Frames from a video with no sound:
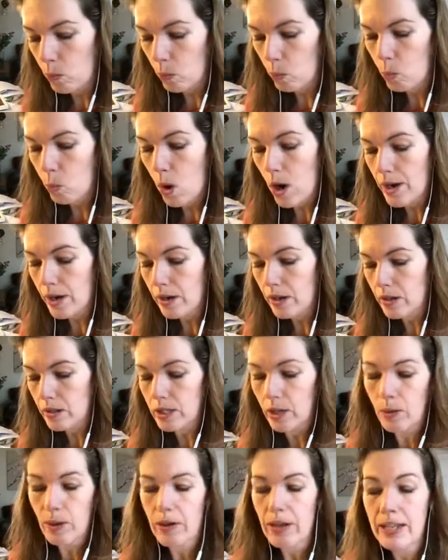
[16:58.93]
One,
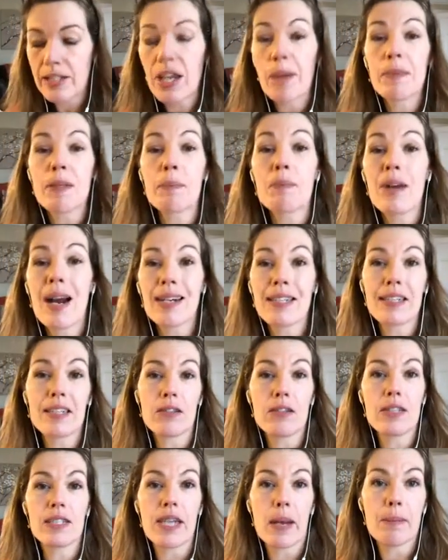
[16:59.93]
so in terms of
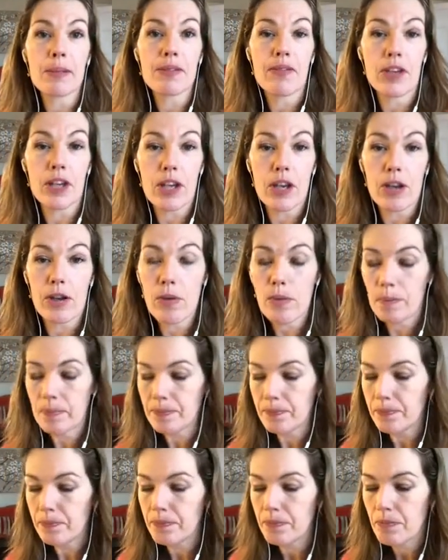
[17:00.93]
practical steps for you,
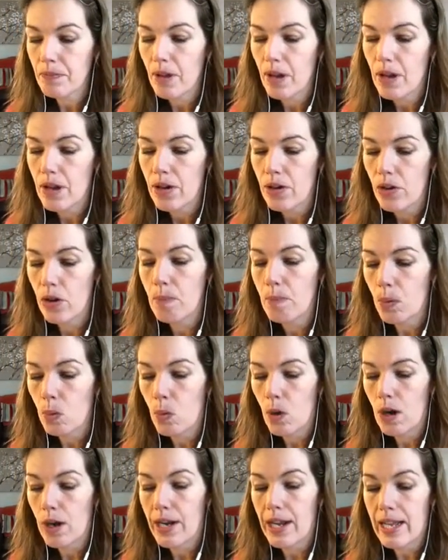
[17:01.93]
number
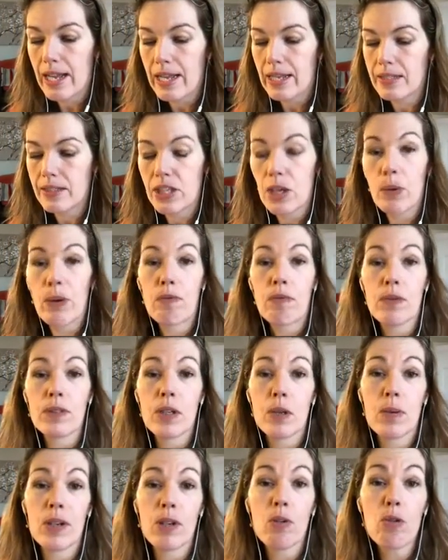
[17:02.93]
one is do
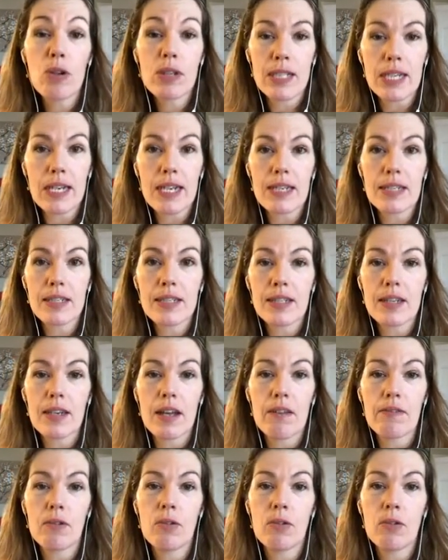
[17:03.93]
an audit of